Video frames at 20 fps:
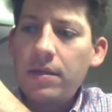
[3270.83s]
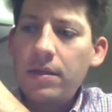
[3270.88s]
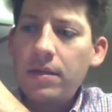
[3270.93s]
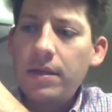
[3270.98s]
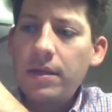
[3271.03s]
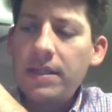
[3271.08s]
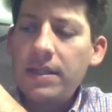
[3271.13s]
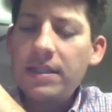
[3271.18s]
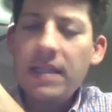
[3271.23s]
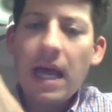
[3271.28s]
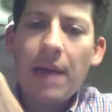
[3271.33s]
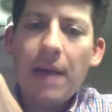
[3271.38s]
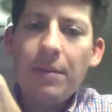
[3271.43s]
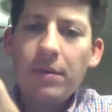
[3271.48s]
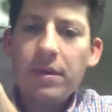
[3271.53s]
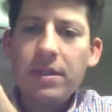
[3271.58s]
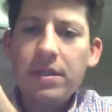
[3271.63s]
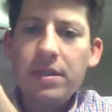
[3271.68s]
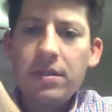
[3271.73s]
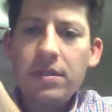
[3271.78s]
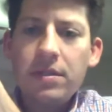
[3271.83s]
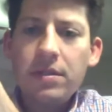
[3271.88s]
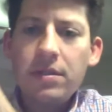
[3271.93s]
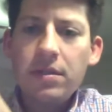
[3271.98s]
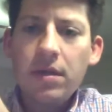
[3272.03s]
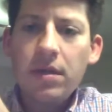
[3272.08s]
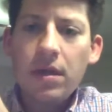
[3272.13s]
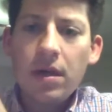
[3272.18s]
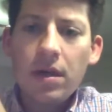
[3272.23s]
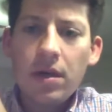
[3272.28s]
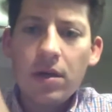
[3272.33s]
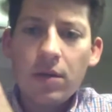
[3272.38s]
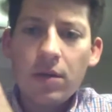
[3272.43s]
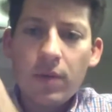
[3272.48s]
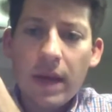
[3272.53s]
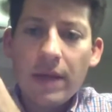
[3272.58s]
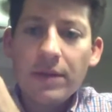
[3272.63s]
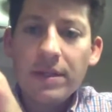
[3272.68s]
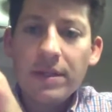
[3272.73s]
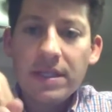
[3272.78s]
established
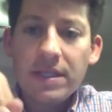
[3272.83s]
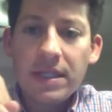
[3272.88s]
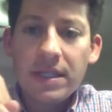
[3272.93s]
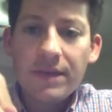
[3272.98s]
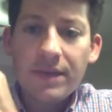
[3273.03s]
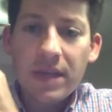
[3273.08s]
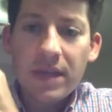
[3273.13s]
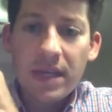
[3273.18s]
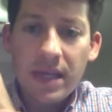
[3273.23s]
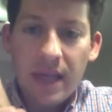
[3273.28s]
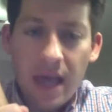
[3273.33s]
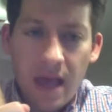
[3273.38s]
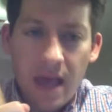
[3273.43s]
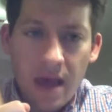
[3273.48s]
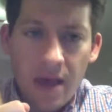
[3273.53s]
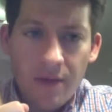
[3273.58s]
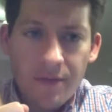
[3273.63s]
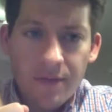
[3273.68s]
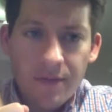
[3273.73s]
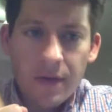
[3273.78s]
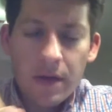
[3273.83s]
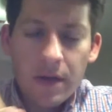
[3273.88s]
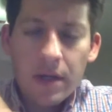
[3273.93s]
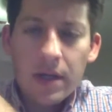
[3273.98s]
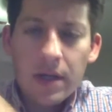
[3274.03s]
around the city of Kiev,